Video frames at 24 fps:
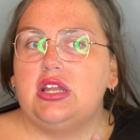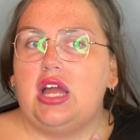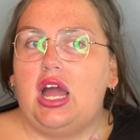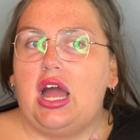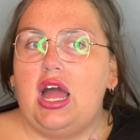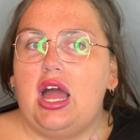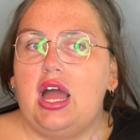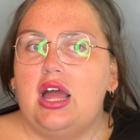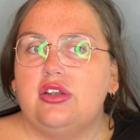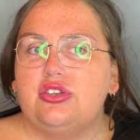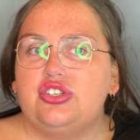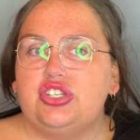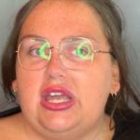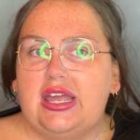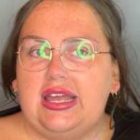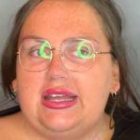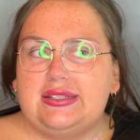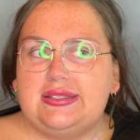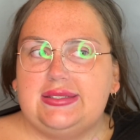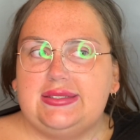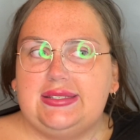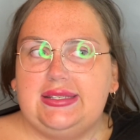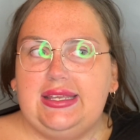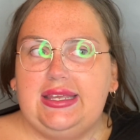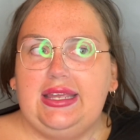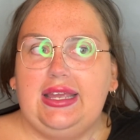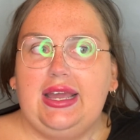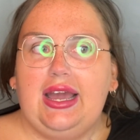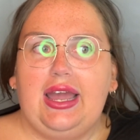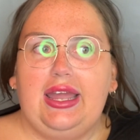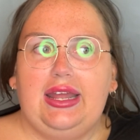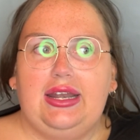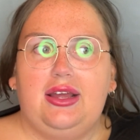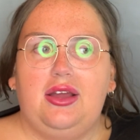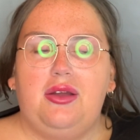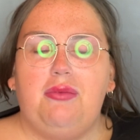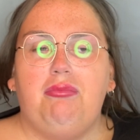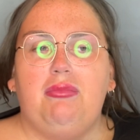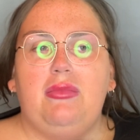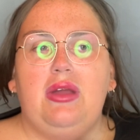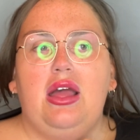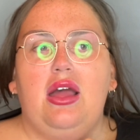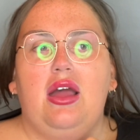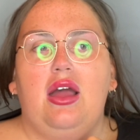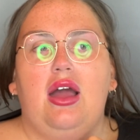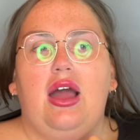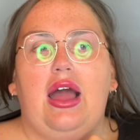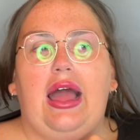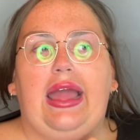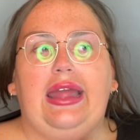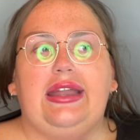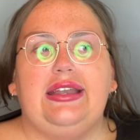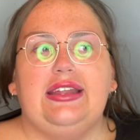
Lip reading: JSC item. I